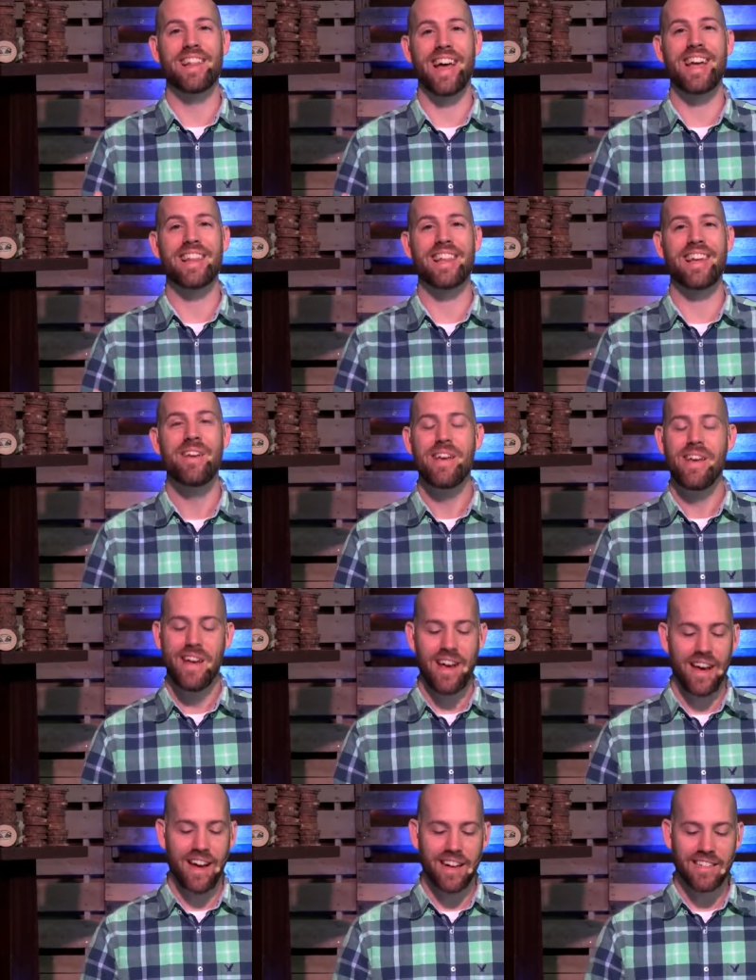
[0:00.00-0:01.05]
lately
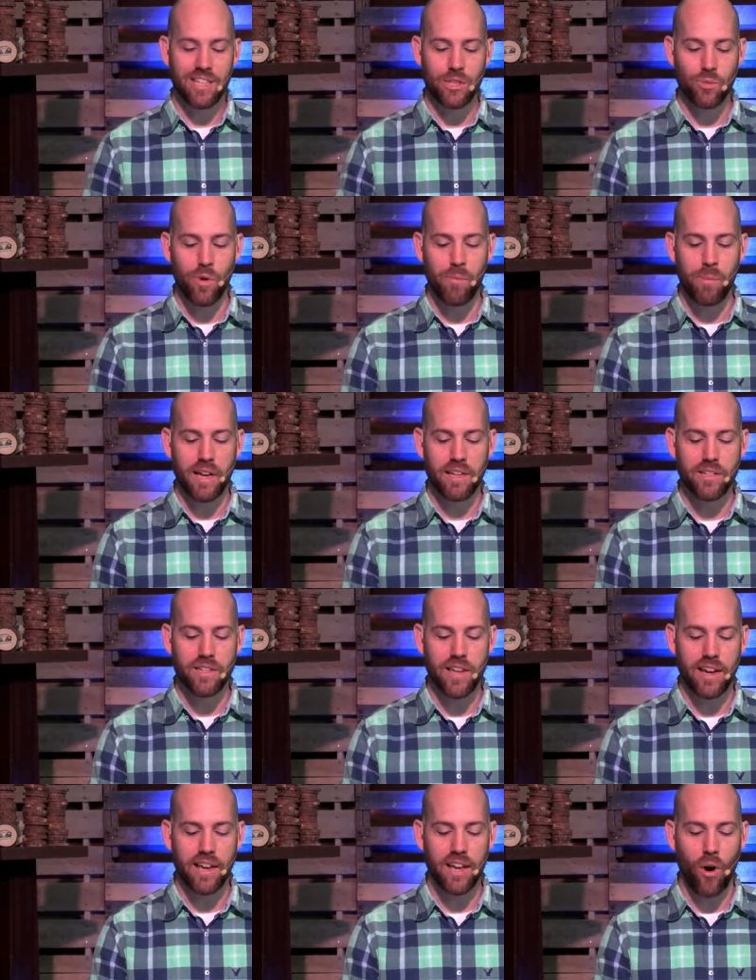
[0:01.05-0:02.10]
uh, since we've been
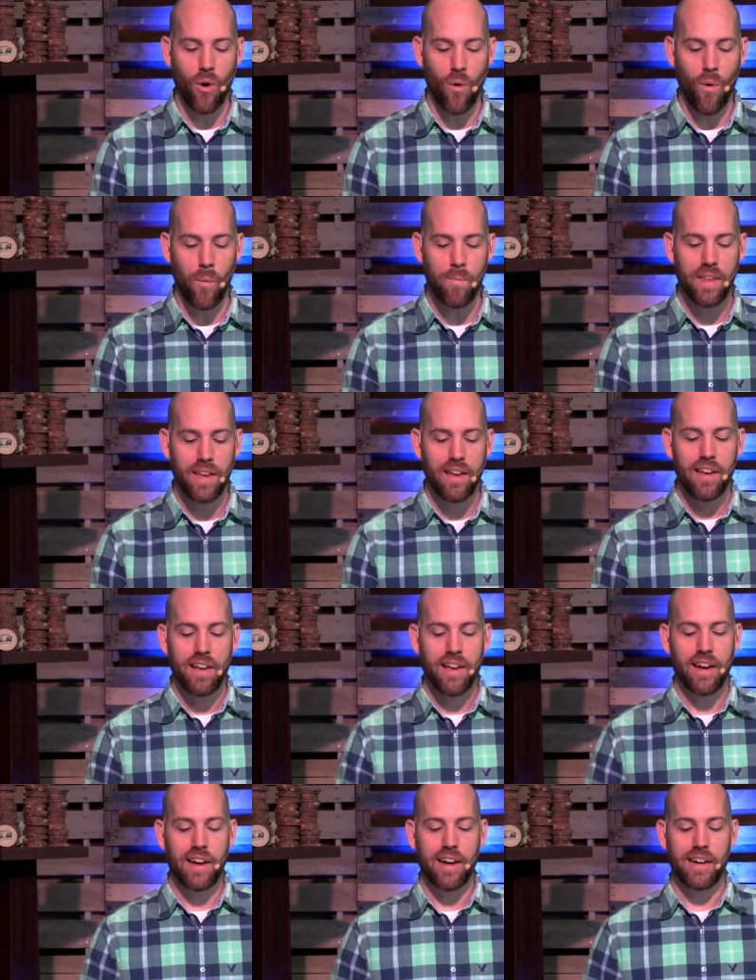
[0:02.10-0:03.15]
stuck at home.
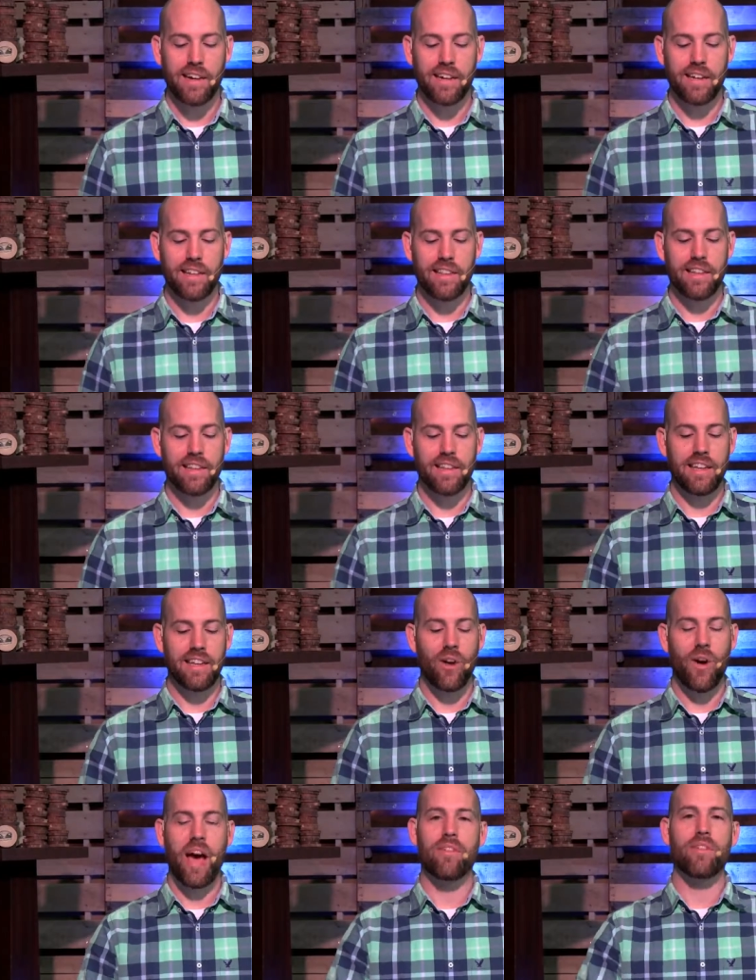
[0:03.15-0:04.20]
Uh, you
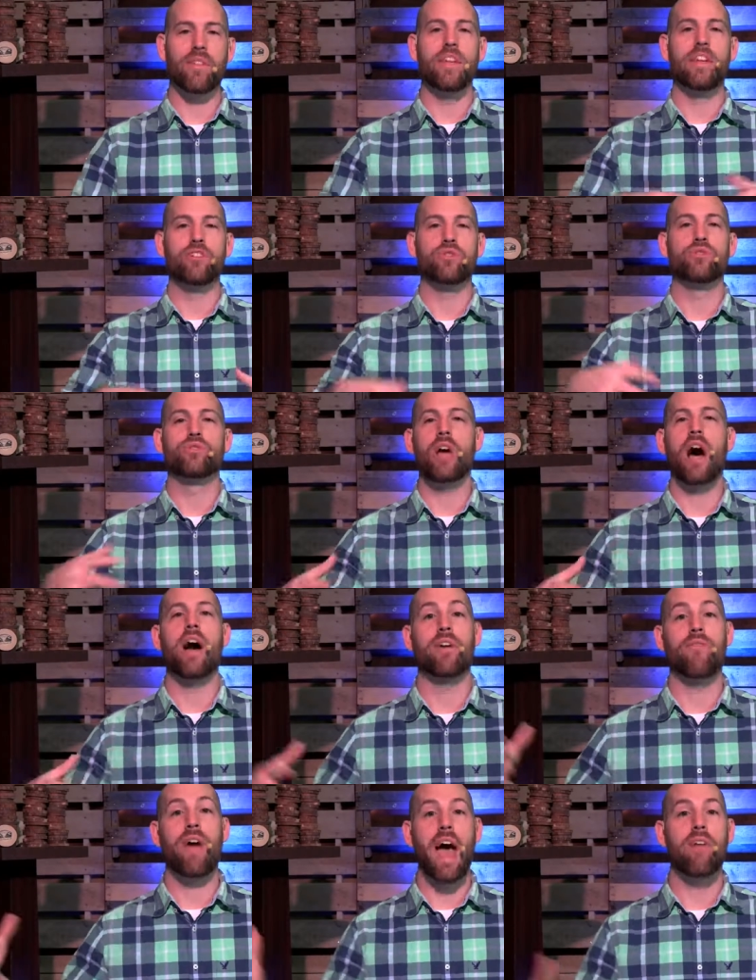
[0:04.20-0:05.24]
know, after the initial shock
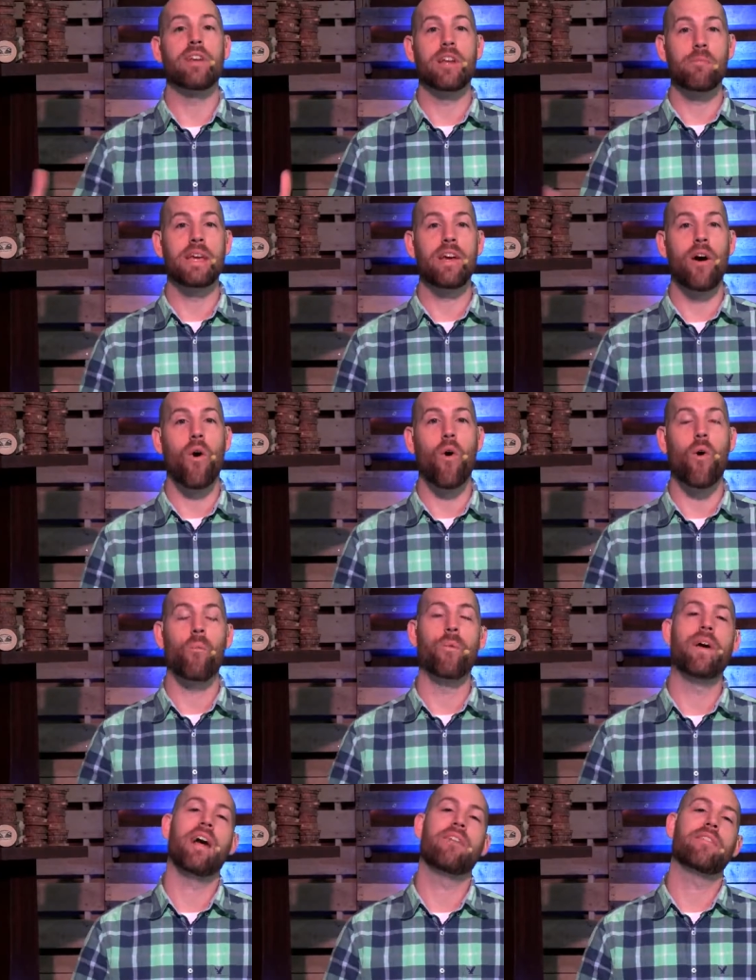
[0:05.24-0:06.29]
of having to be
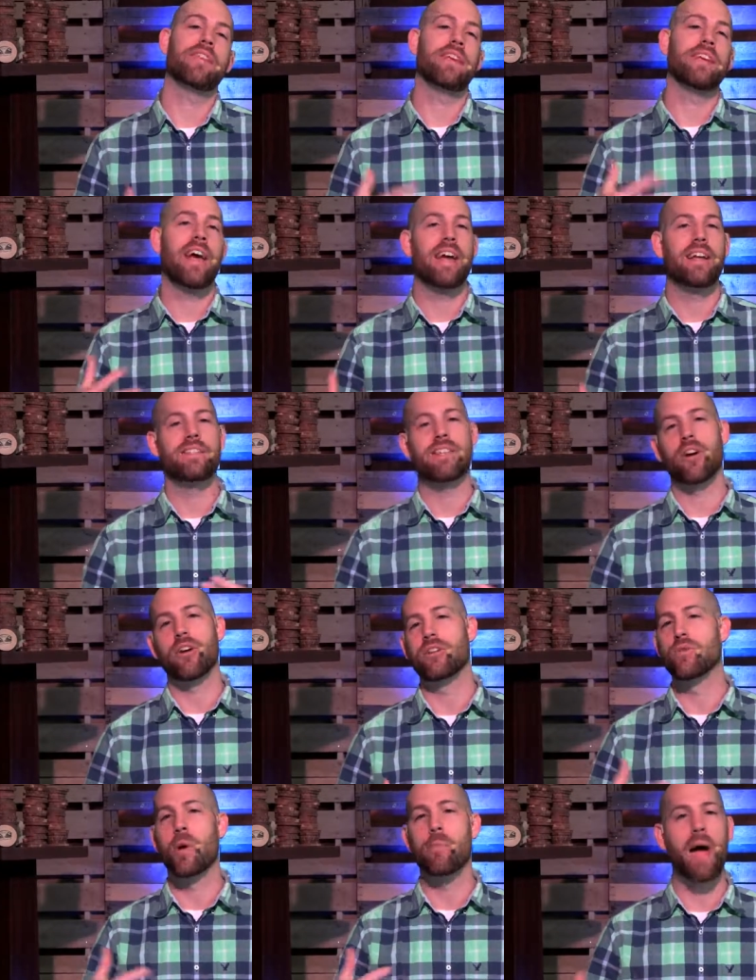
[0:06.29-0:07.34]
home, everything kind of settled
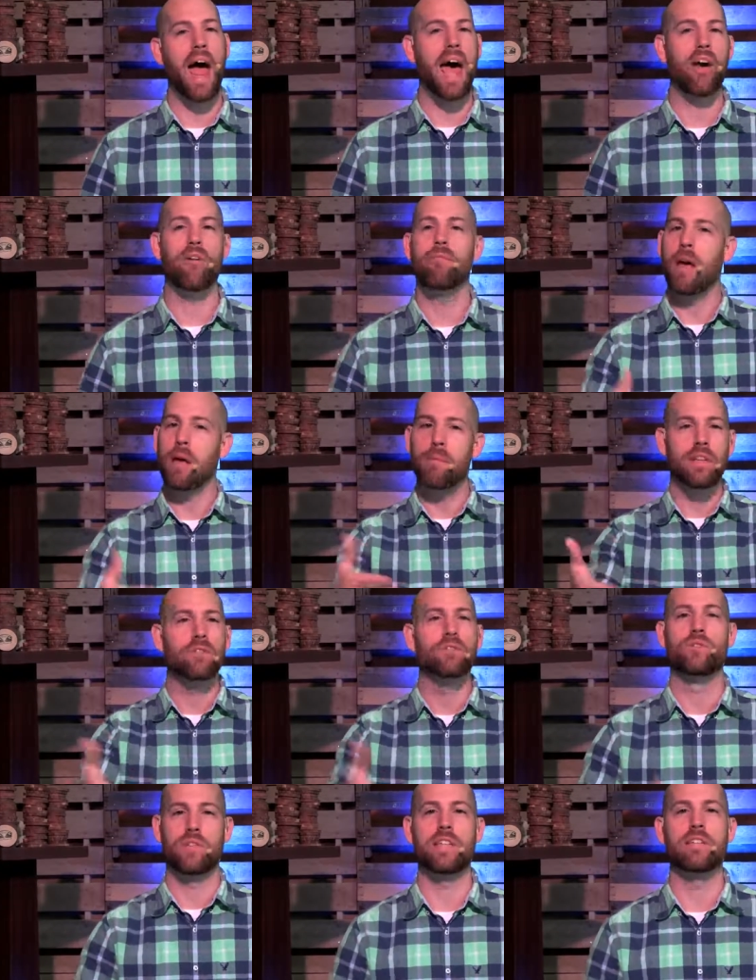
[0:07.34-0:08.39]
into a pattern. Maybe
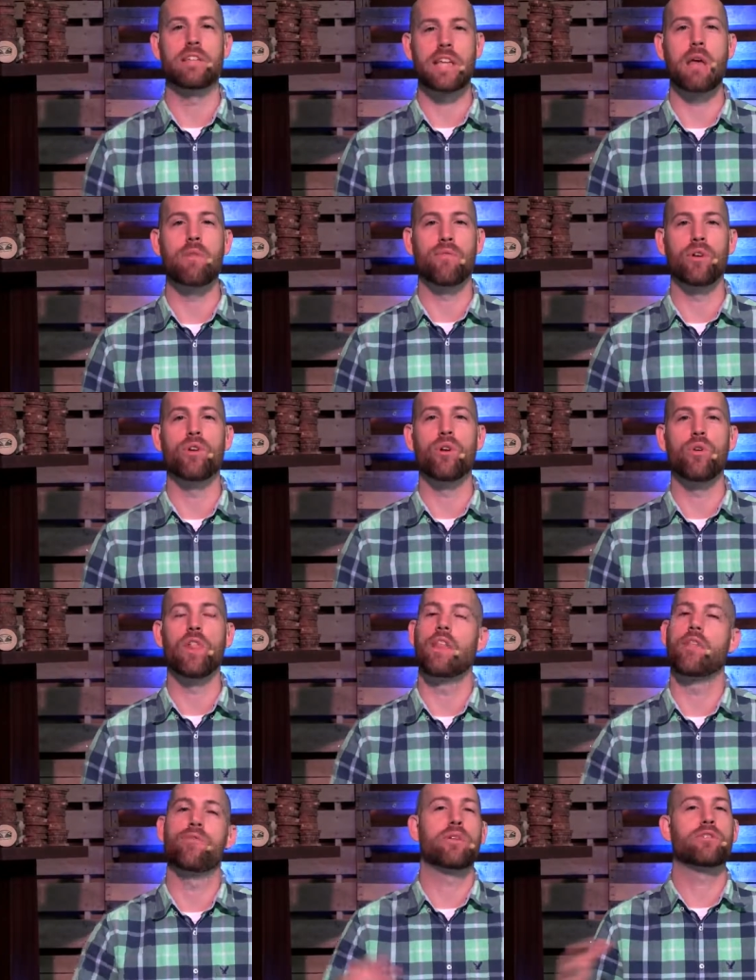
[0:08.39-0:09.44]
it's the same for you.
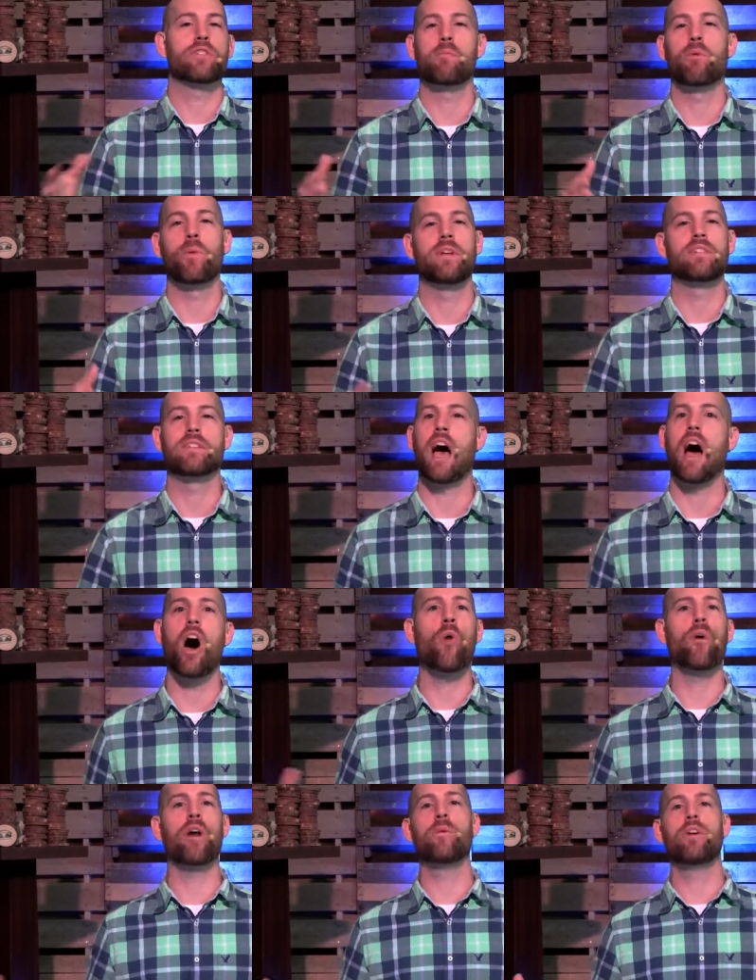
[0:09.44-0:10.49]
Like the first couple of weeks, it's like, oh,
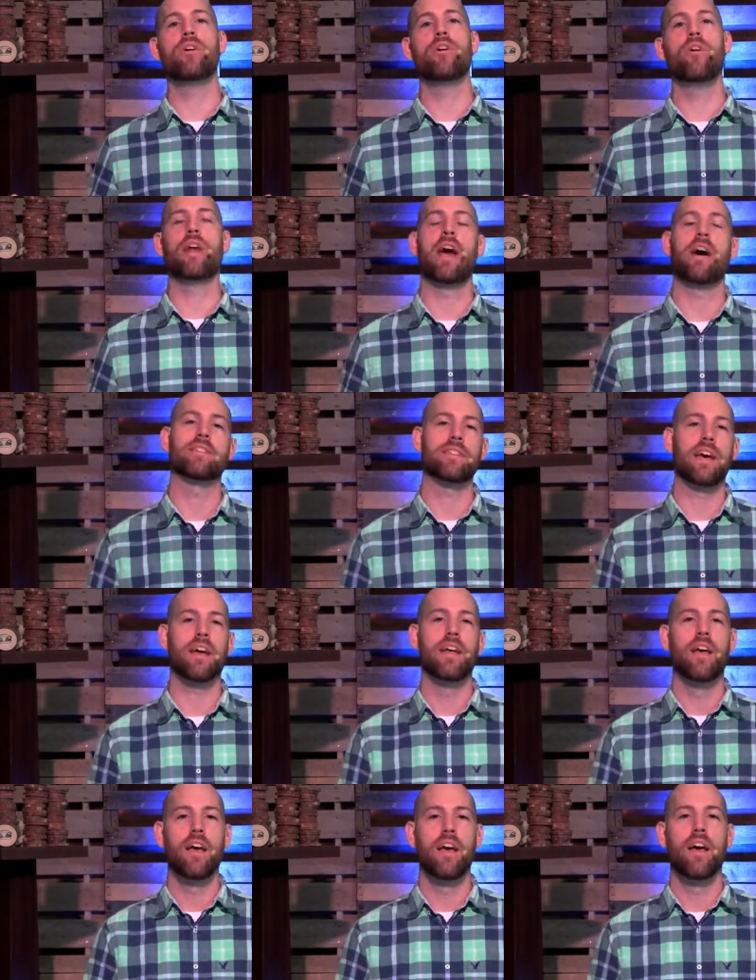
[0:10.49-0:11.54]
what do we do? And now it's like,
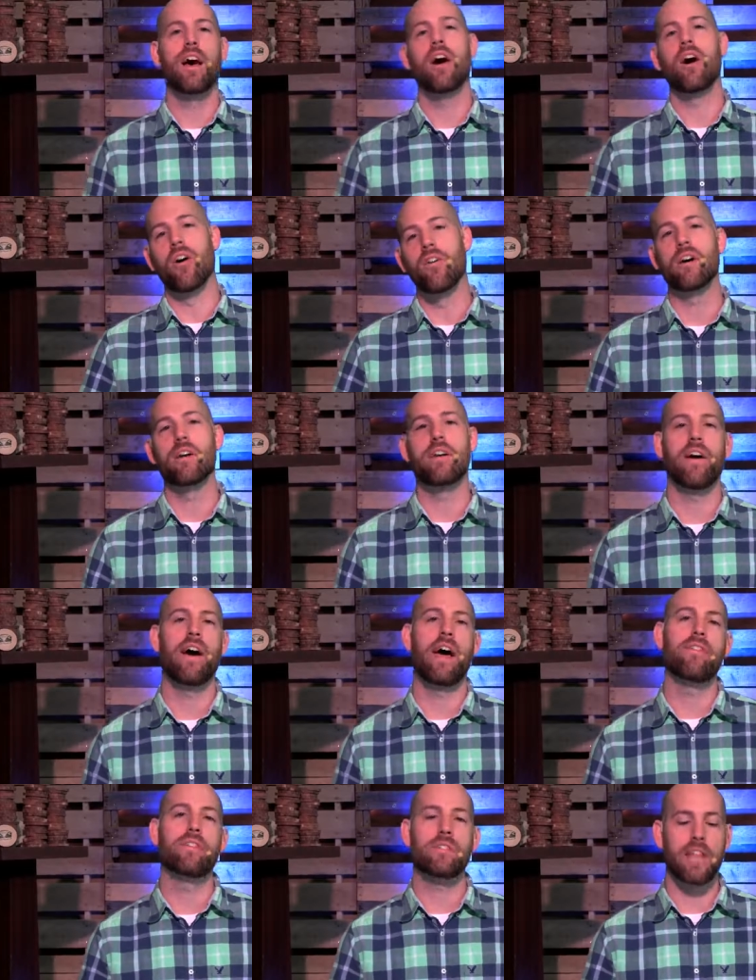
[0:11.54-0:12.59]
oh, well, now I
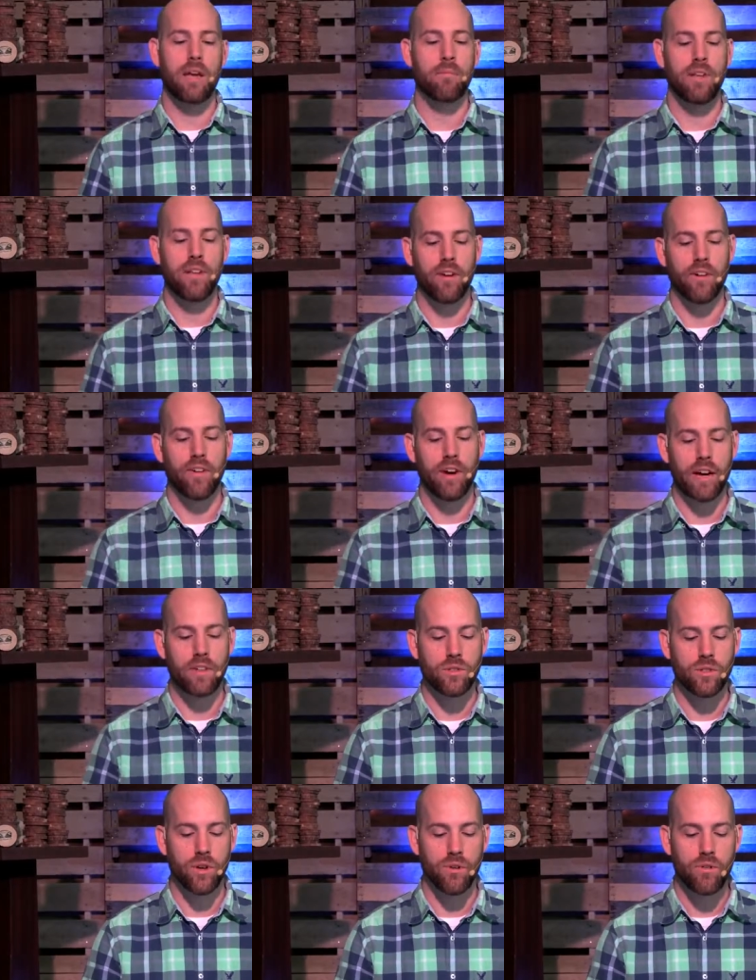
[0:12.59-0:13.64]
have the same deal, right?
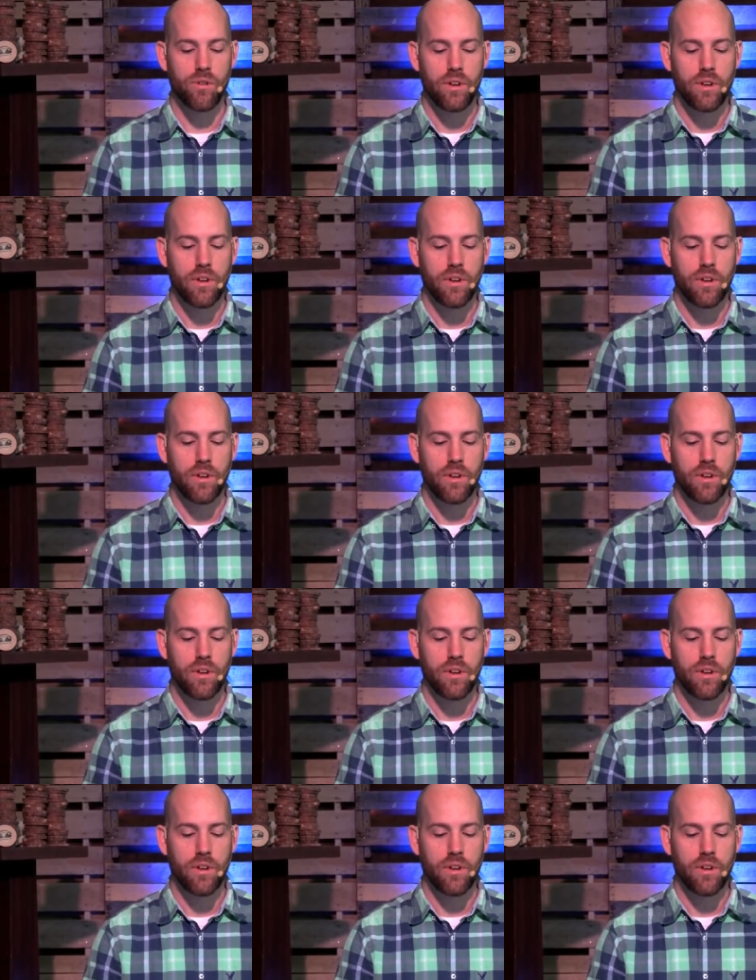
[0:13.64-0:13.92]
So